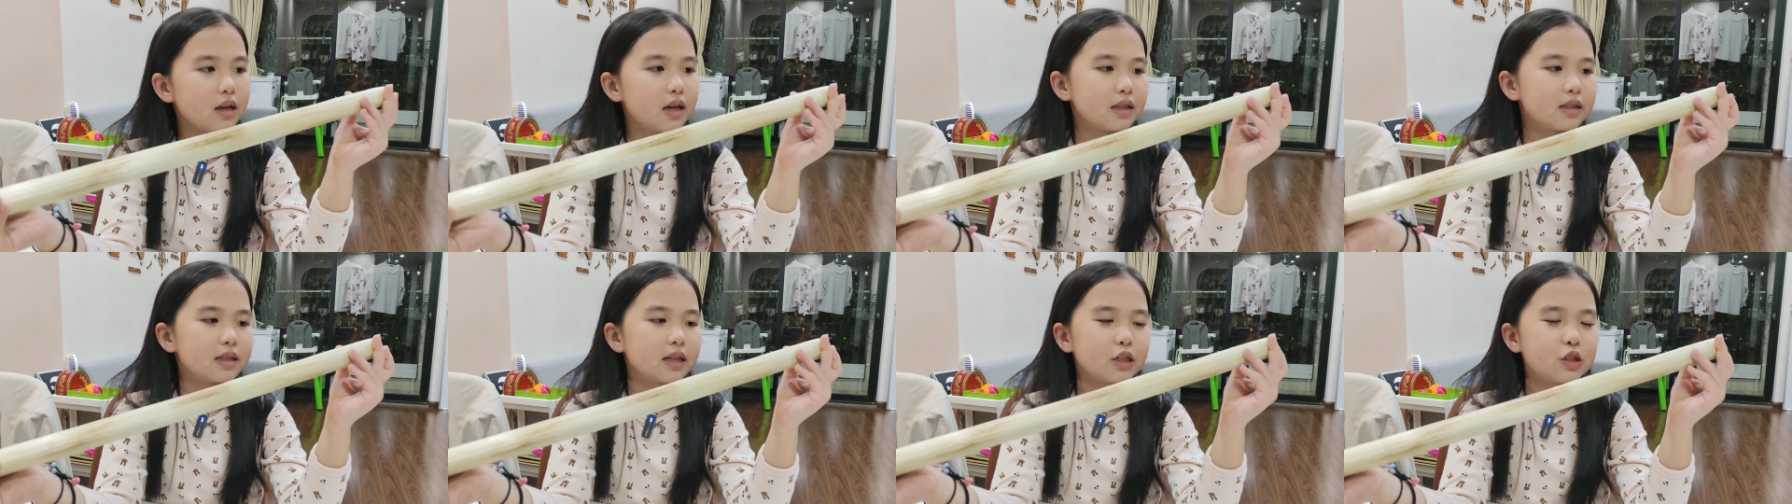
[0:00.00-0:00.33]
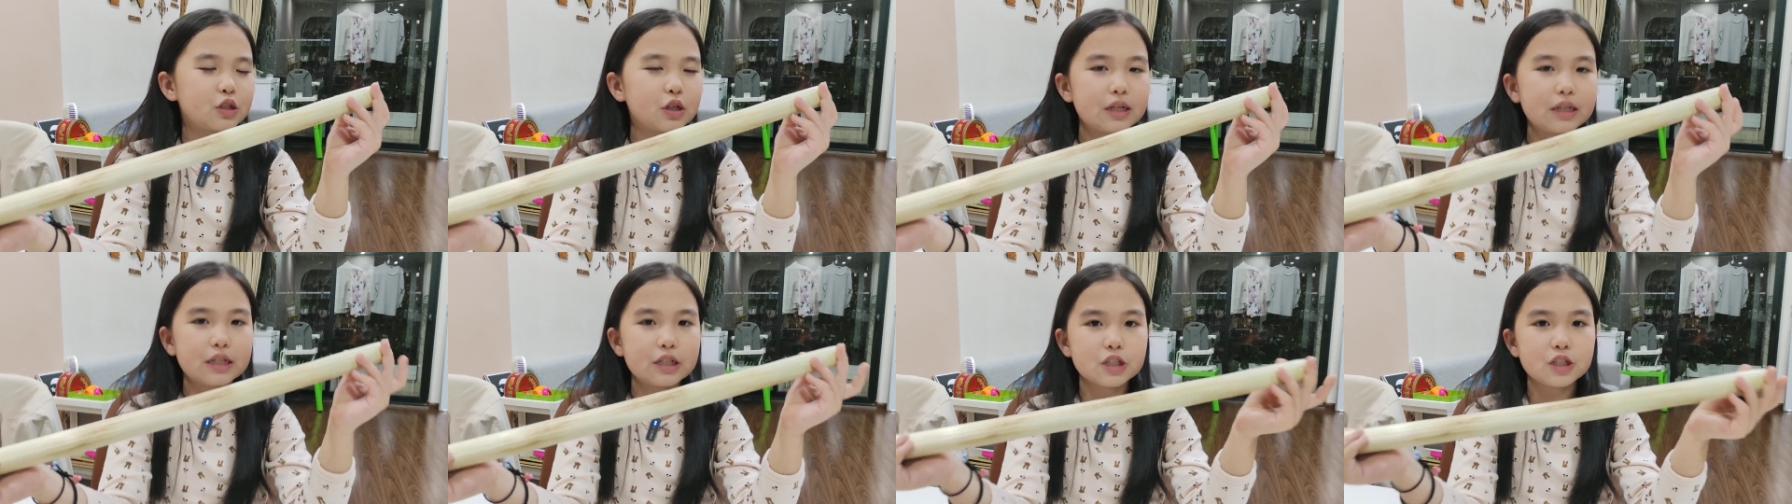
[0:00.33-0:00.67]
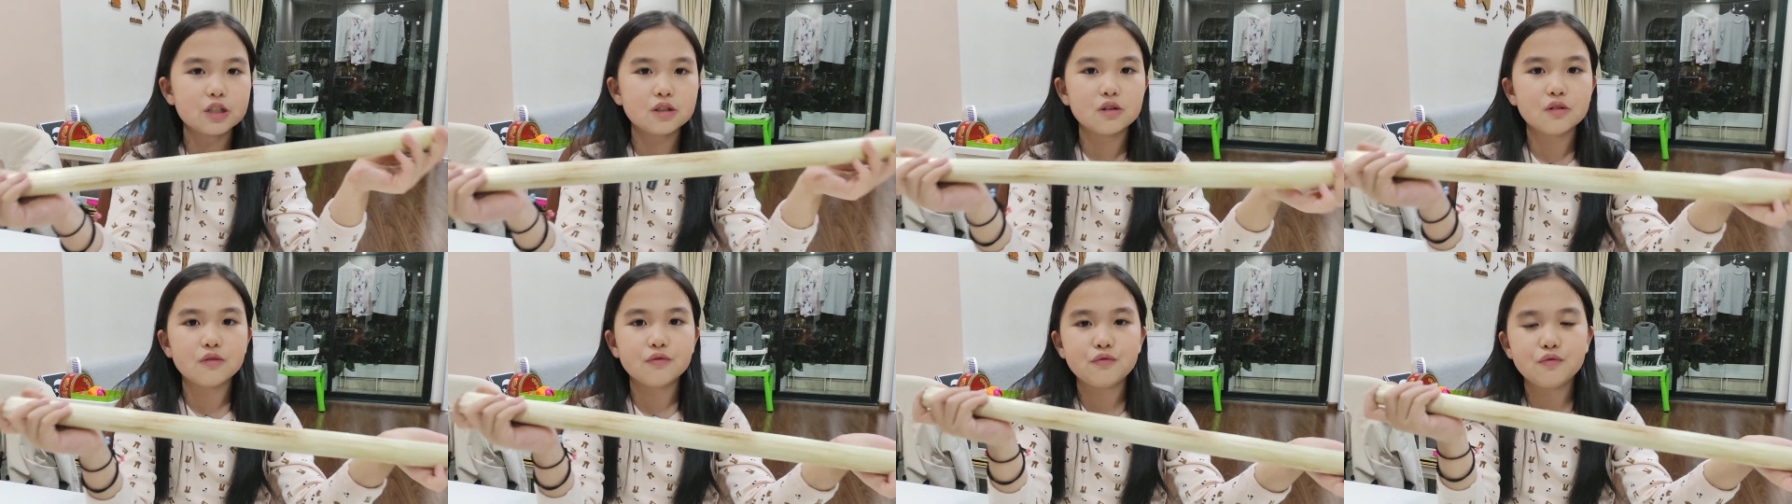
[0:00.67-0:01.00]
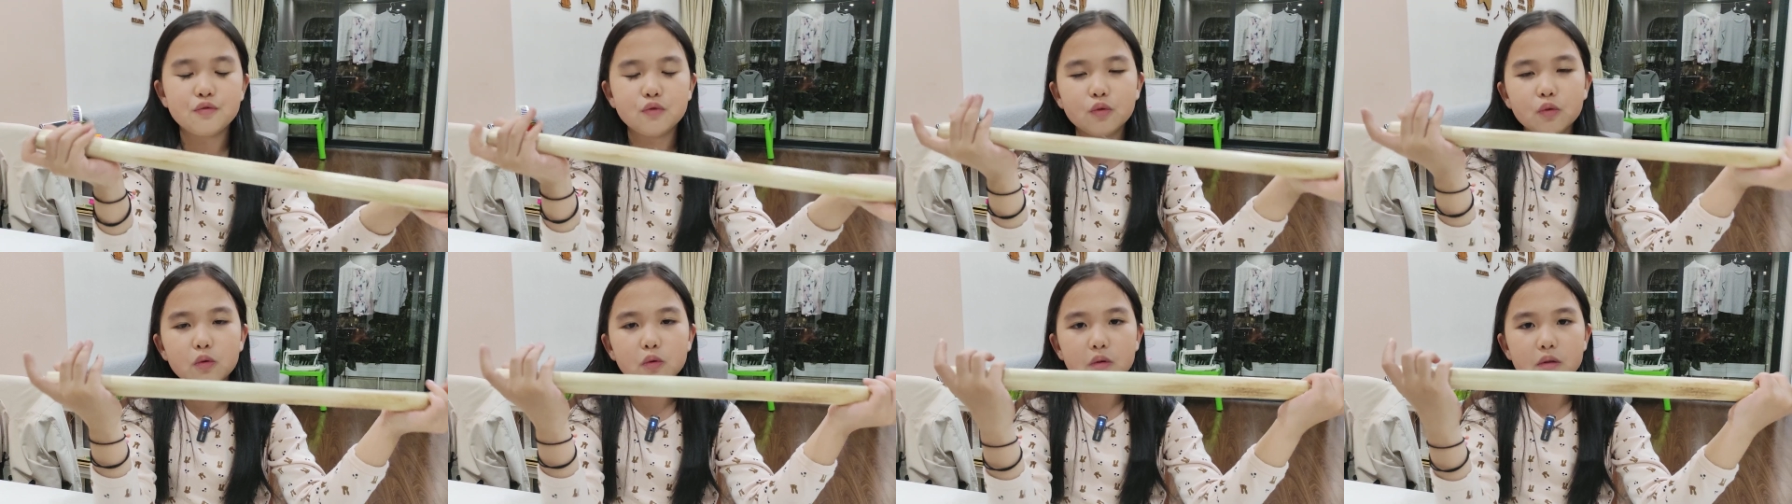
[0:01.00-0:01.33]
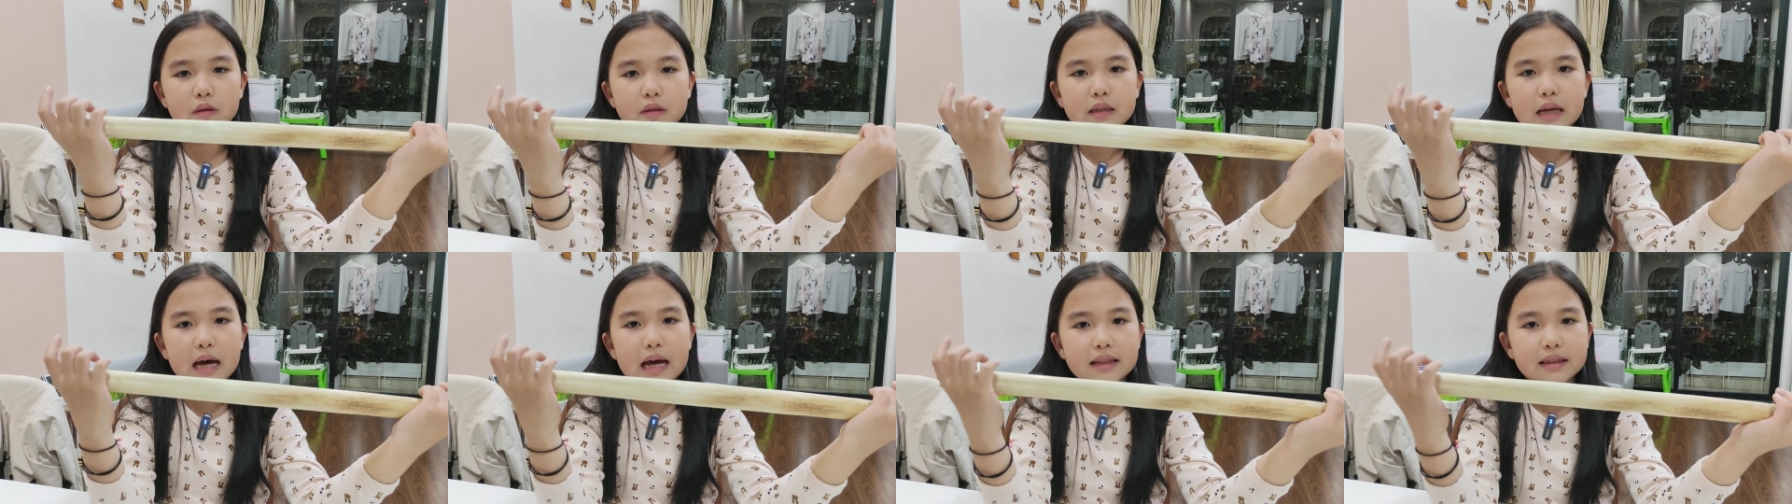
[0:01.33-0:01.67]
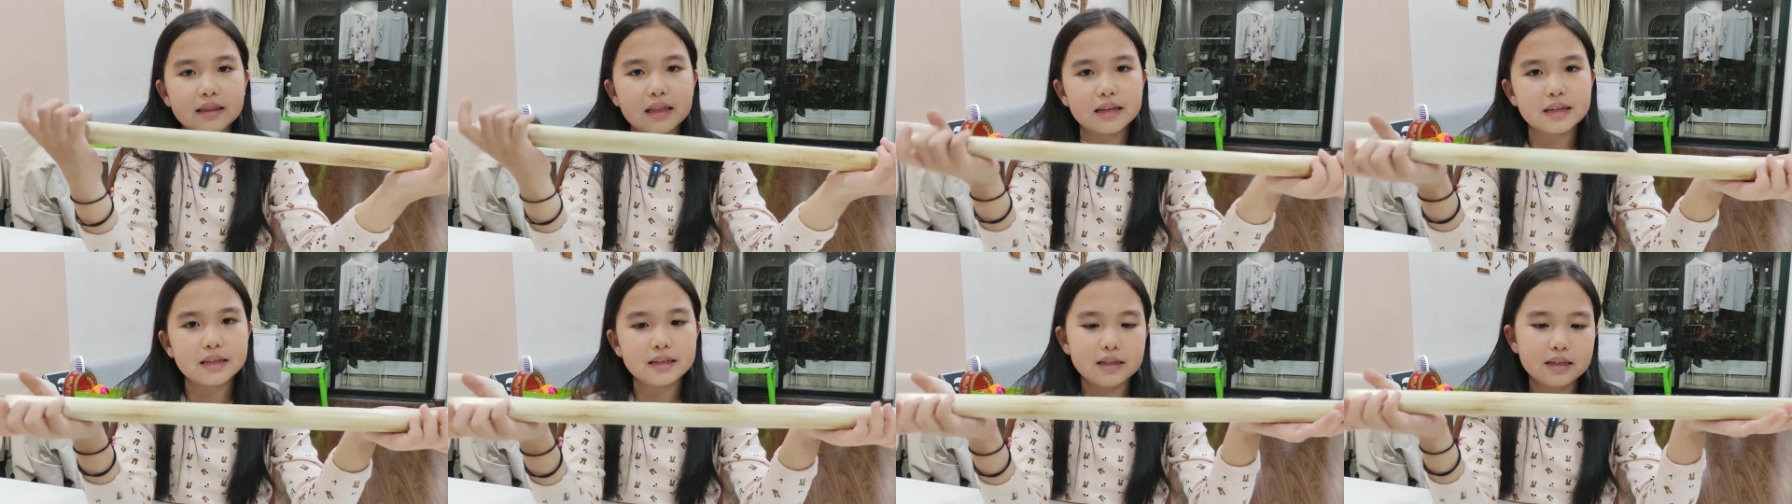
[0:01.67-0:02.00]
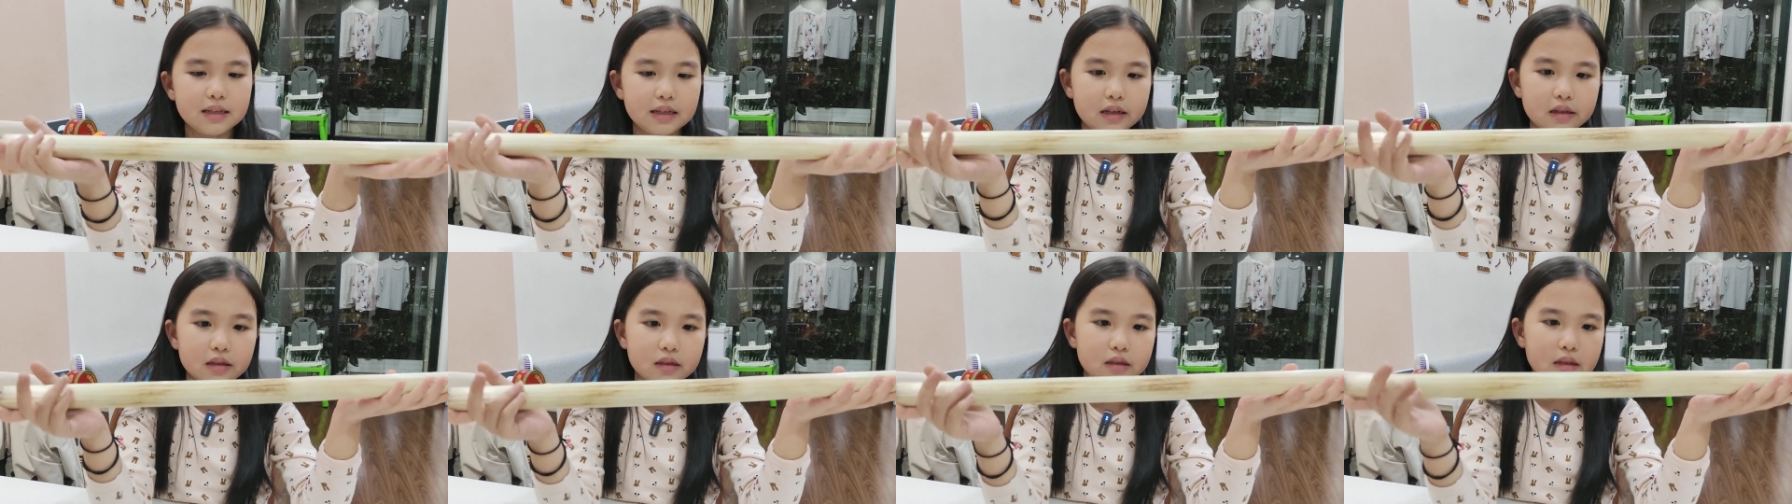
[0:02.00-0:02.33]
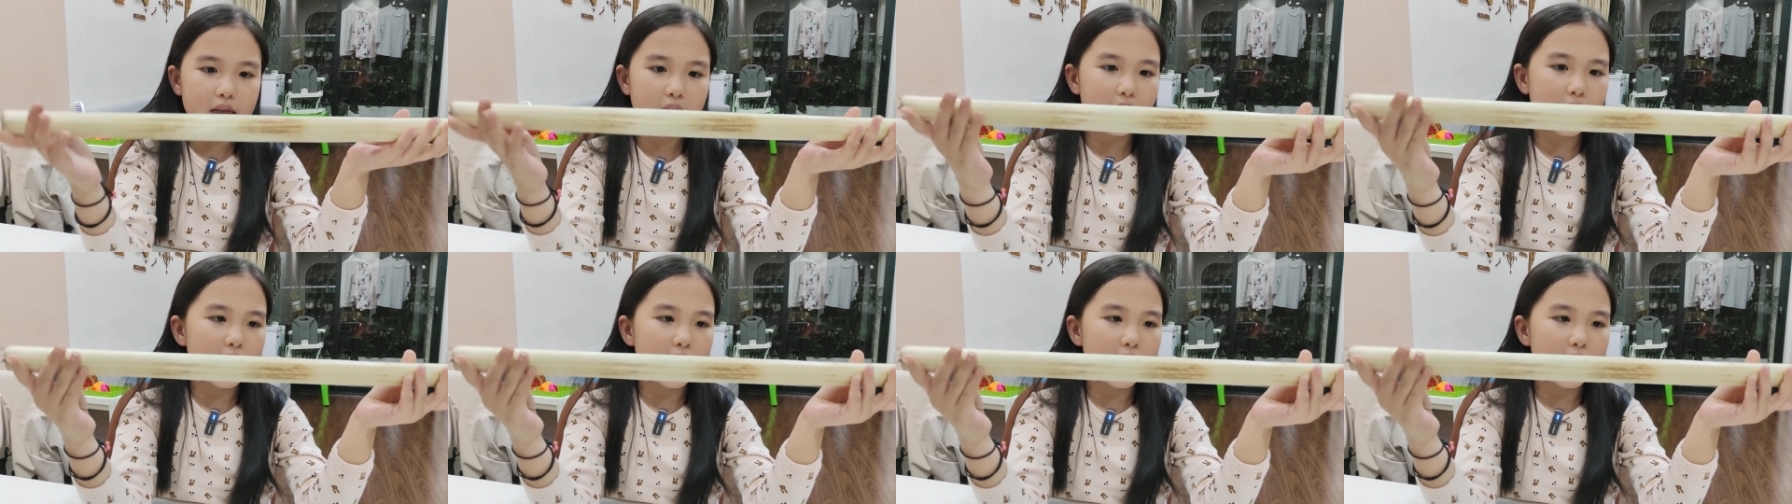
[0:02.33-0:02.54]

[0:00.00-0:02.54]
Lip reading: It's a traditional food that they eat,